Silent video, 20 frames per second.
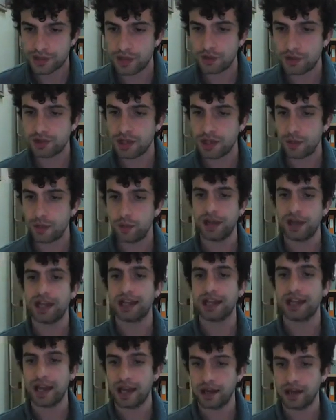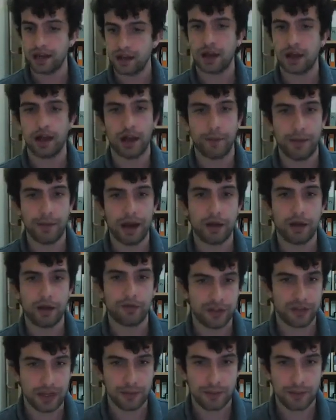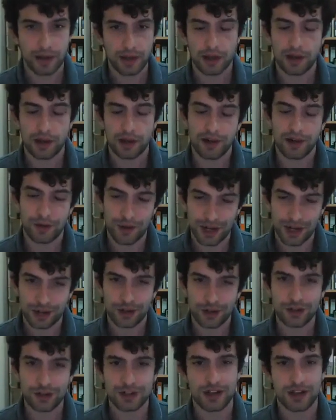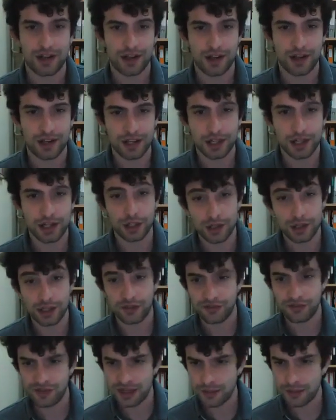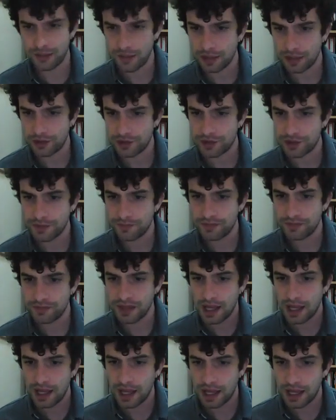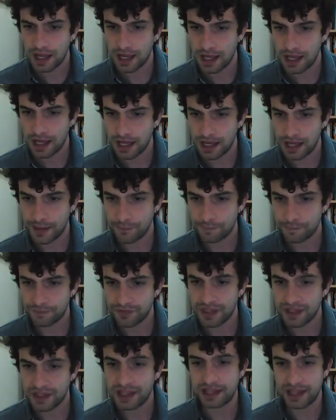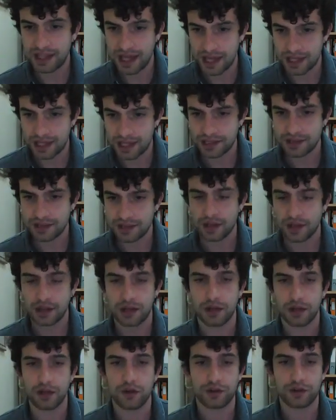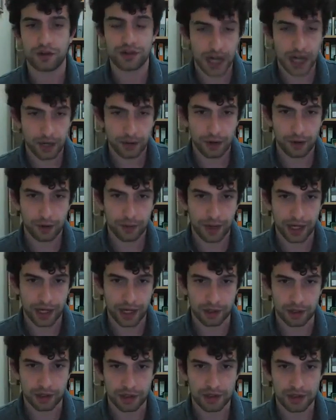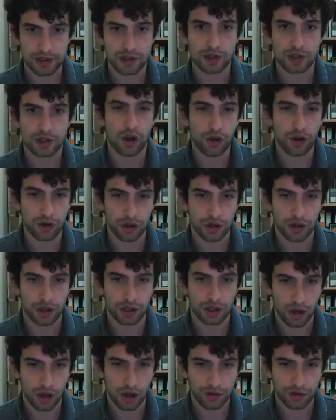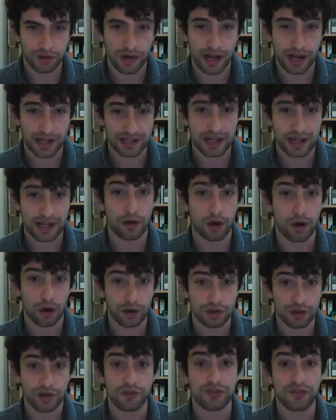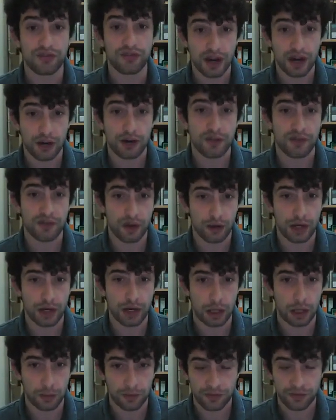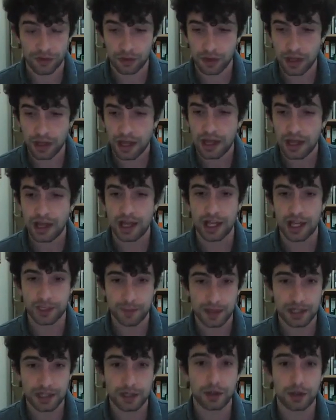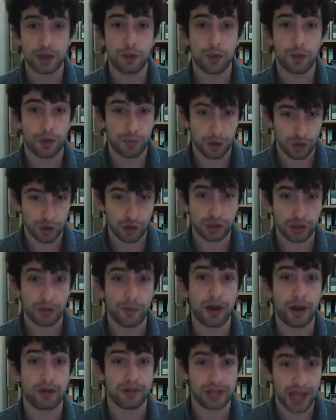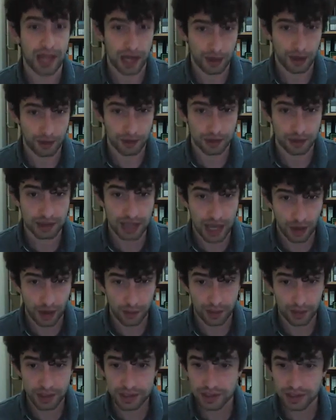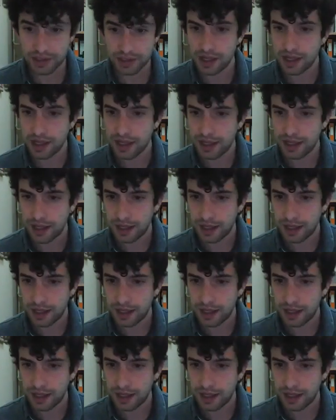So someone again about female records including females. Yes, notarial records, contracts are also very, very helpful, especially when we're talking about dowries.